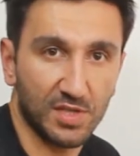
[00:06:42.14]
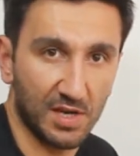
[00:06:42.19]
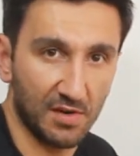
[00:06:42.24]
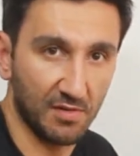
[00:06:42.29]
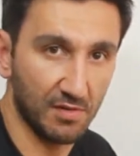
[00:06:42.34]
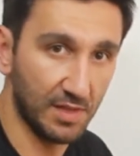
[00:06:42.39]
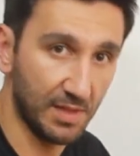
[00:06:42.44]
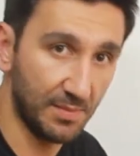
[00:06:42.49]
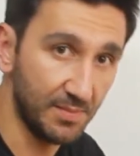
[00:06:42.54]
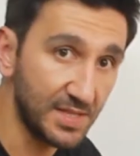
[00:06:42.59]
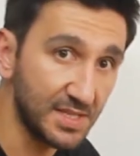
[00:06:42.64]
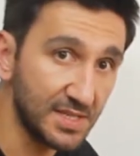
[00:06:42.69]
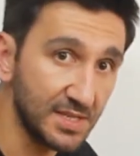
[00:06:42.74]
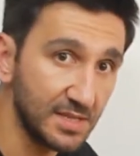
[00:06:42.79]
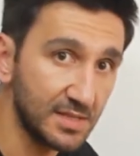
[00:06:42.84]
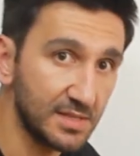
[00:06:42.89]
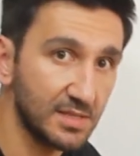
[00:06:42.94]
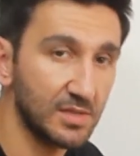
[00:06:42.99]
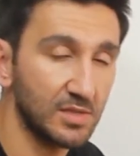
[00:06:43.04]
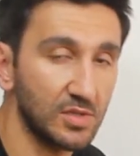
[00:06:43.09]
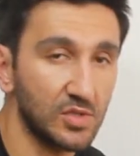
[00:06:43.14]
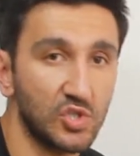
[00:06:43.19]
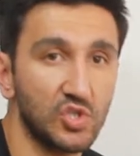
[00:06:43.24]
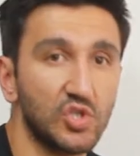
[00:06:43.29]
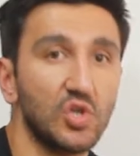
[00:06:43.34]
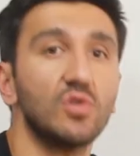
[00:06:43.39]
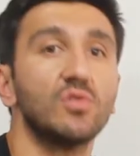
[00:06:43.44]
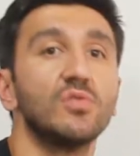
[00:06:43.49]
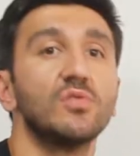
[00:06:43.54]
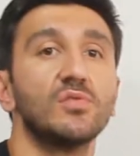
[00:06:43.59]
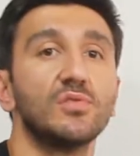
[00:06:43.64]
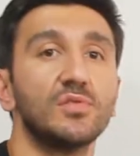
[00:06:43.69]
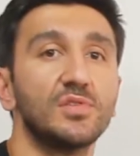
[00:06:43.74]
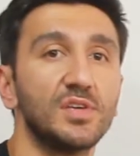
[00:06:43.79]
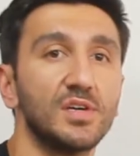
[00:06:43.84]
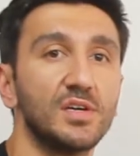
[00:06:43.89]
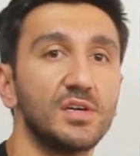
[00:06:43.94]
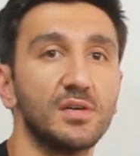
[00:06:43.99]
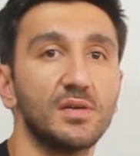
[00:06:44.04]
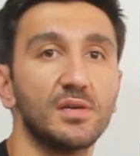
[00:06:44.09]
are limited, so
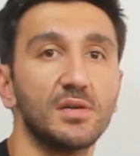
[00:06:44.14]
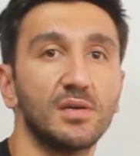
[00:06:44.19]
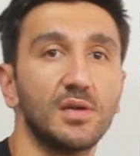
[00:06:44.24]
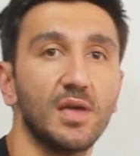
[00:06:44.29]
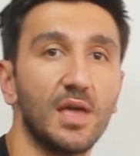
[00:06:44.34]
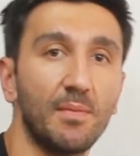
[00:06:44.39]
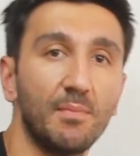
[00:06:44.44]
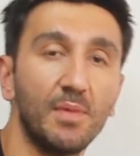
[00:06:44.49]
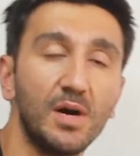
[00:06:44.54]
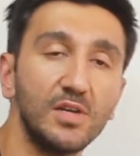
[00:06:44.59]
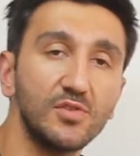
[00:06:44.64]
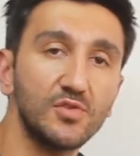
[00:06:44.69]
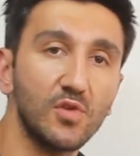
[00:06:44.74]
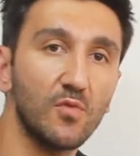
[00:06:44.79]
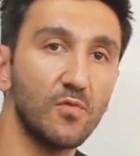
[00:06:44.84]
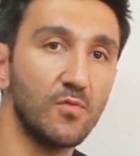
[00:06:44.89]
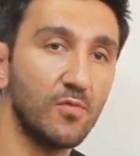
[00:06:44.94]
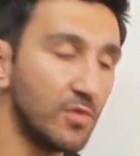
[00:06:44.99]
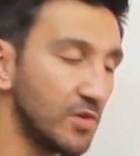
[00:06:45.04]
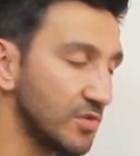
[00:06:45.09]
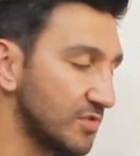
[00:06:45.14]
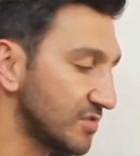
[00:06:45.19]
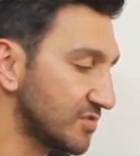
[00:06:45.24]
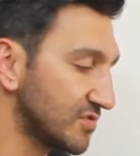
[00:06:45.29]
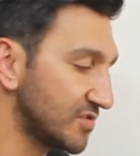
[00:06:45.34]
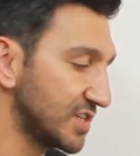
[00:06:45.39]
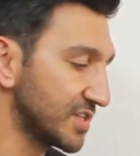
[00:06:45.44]
the amount of water